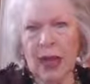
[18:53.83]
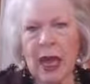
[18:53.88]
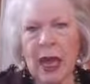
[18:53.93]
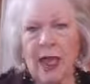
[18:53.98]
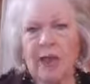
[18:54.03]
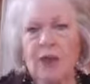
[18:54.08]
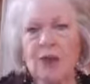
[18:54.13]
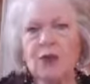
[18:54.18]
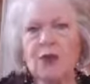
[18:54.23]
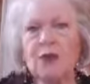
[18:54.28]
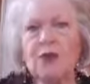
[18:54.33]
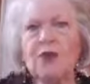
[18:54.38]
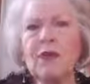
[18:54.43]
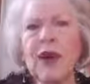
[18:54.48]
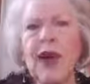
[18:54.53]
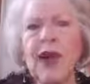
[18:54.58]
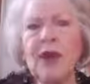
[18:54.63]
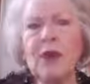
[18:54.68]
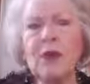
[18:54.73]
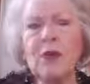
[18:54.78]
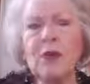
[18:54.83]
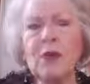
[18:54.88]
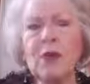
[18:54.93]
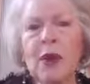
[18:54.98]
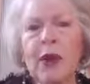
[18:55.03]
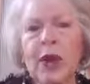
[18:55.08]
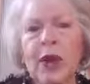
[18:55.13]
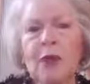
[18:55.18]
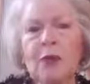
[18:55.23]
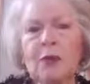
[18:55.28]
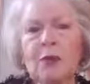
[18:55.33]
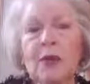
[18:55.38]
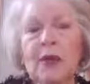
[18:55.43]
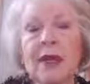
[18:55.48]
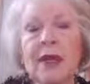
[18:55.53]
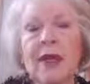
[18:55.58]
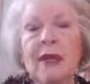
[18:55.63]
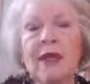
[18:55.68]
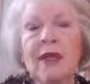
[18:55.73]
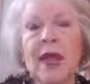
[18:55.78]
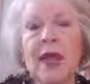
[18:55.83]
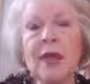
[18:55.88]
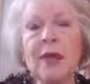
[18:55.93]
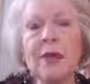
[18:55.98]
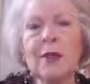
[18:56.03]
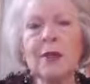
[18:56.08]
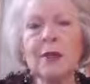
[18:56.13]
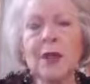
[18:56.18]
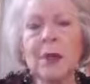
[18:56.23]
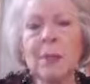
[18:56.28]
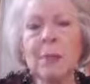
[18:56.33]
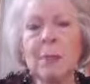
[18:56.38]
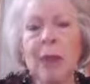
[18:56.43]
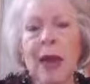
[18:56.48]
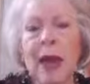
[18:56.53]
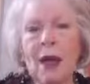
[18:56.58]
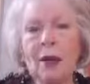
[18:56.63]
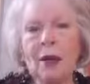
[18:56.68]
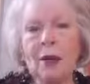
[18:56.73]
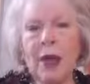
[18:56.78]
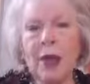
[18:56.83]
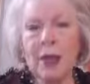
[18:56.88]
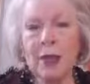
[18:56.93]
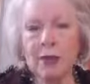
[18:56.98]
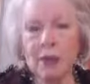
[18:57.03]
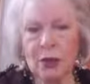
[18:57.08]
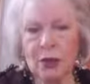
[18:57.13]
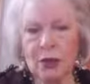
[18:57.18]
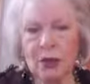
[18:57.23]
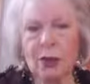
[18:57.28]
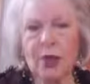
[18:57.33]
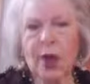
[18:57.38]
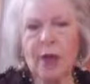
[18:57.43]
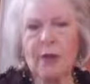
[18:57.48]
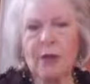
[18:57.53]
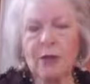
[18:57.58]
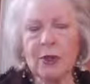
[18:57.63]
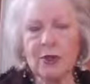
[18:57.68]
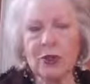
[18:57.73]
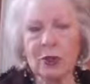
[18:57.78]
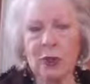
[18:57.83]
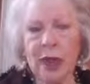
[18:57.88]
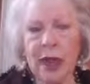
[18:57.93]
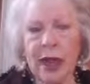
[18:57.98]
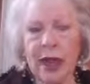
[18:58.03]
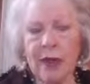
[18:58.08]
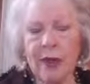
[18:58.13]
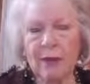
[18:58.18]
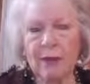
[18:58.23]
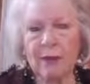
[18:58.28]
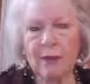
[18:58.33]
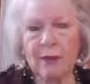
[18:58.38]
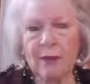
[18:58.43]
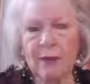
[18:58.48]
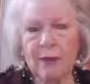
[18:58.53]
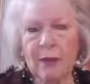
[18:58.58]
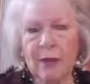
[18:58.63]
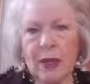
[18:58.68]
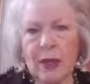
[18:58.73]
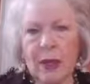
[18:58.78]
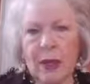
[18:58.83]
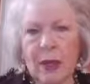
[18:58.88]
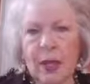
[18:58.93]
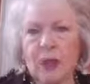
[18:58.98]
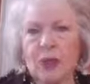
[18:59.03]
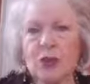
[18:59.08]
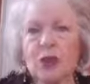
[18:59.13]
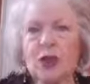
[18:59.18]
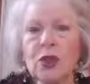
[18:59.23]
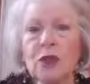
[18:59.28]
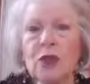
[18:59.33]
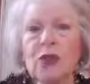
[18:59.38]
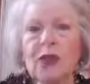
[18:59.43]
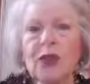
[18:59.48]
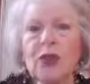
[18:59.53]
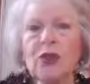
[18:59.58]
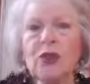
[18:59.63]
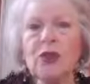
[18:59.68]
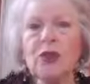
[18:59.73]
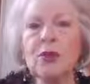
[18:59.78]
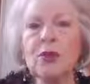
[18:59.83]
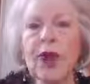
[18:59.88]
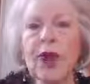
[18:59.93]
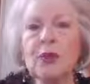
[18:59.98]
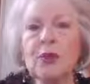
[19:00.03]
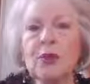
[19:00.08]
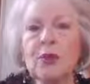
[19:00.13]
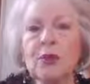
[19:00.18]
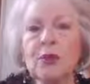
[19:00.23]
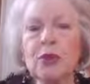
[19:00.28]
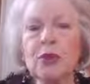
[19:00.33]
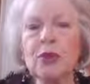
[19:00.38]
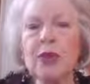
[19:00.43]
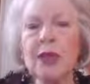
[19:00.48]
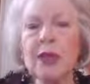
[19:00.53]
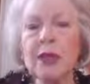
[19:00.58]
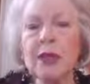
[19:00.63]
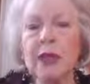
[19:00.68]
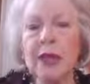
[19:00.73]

and that you find a way to be excited about the job that you have, so that you're not pushing